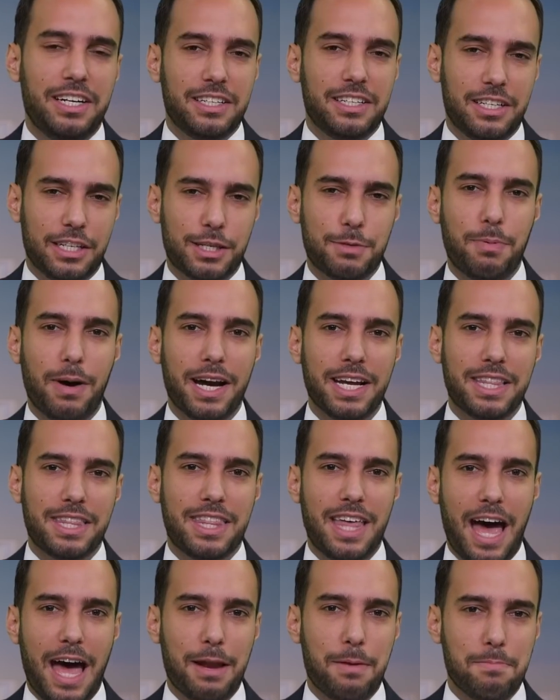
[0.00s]
despite
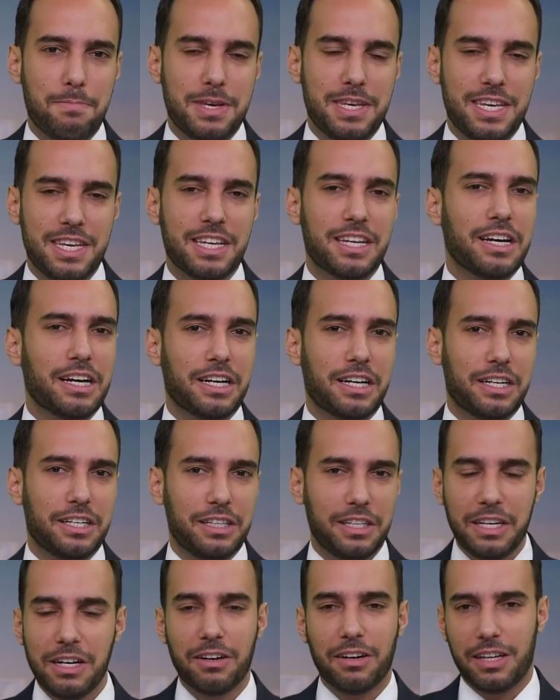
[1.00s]
that being
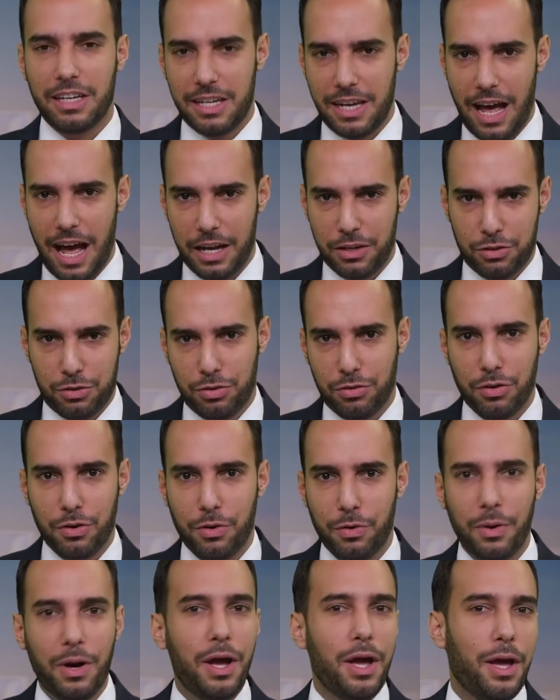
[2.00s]
clearly not
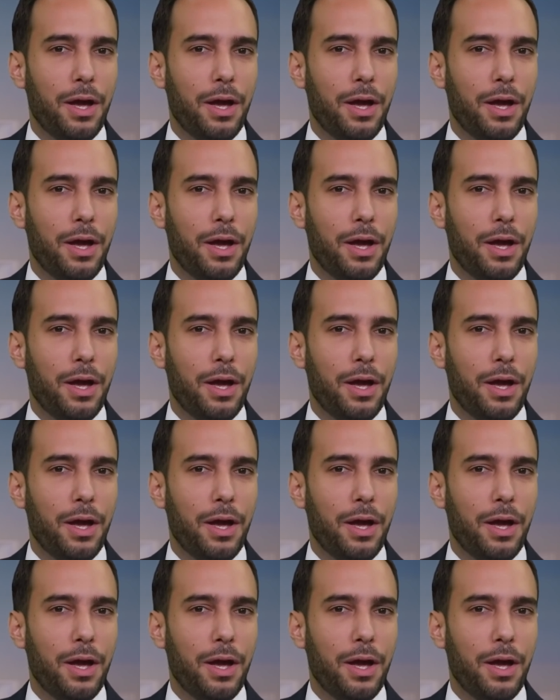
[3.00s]
true,